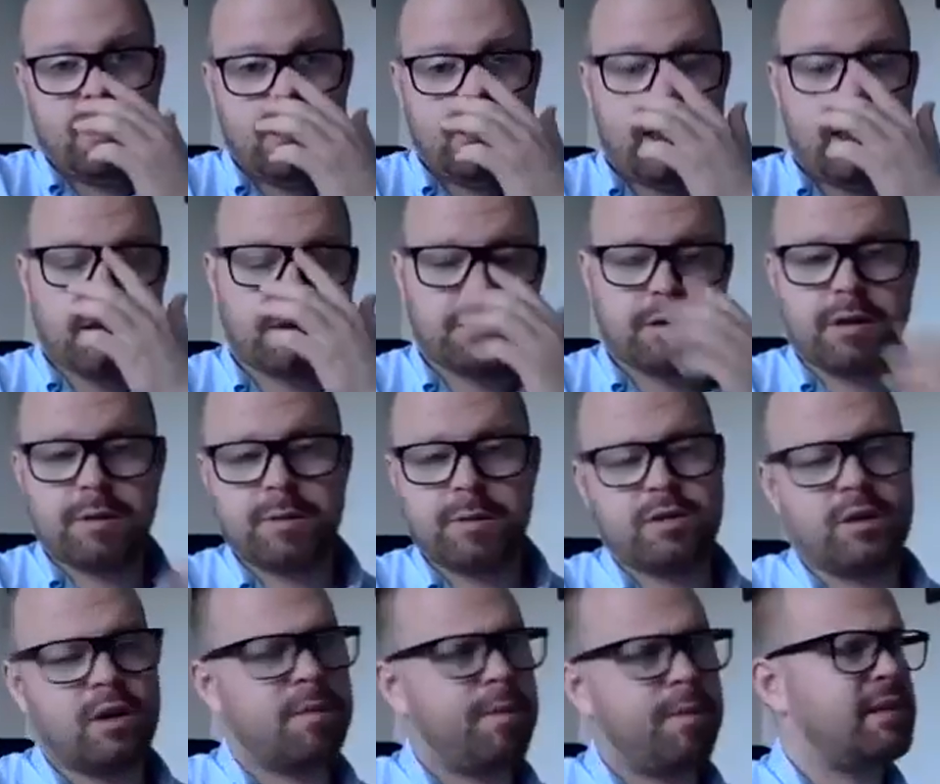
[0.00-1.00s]
That's what we're going to be
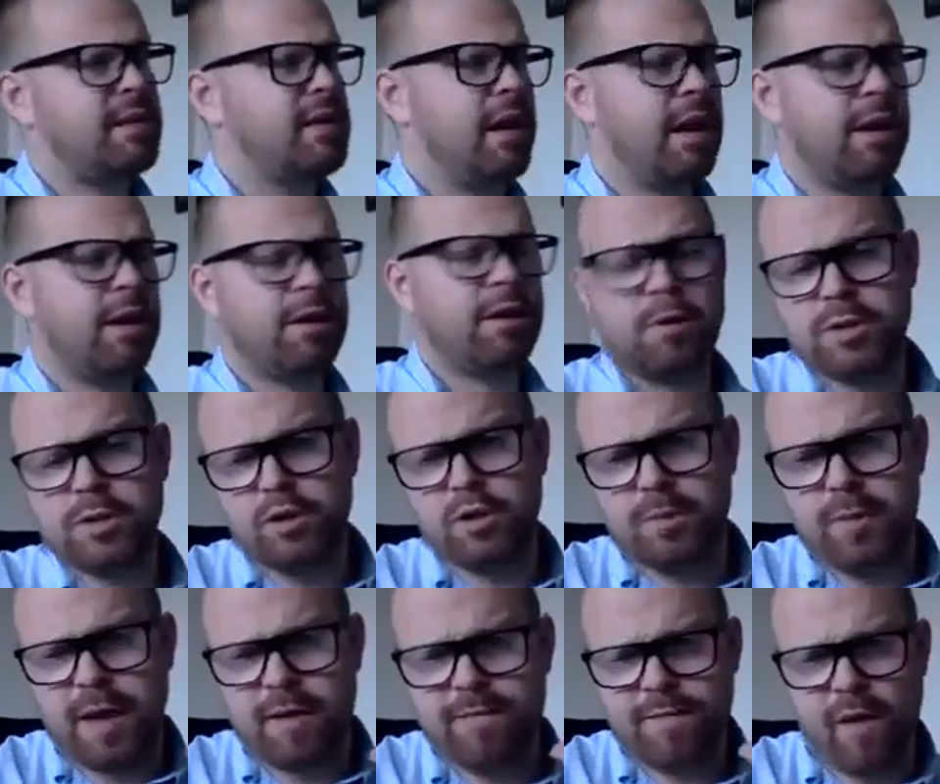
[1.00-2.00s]
talking about today. We're going to be talking
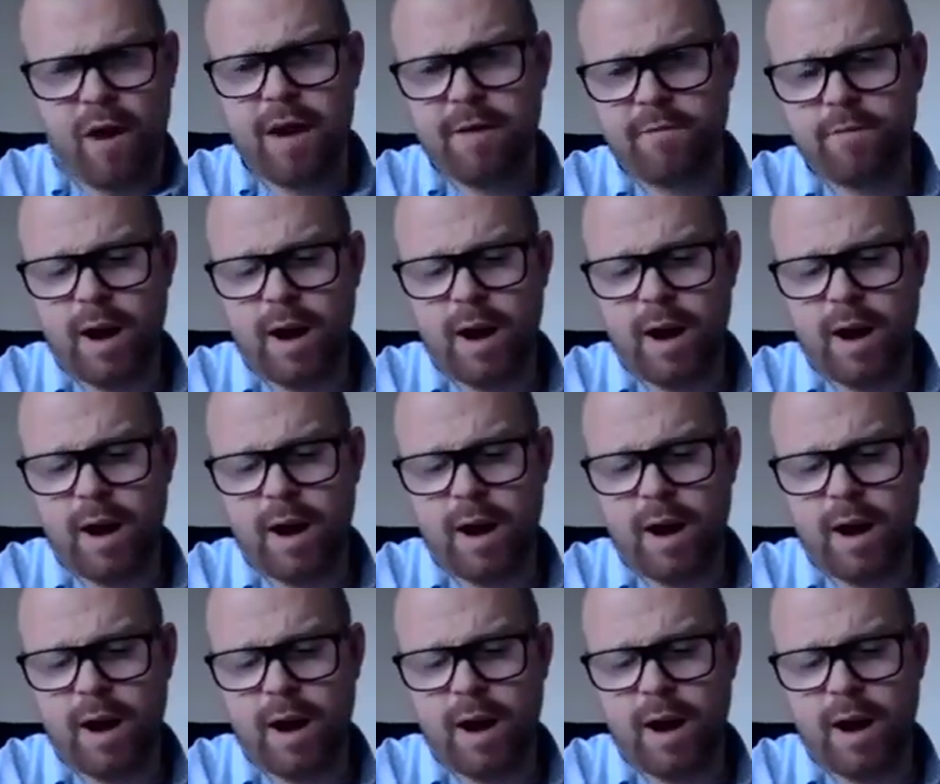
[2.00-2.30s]
about 5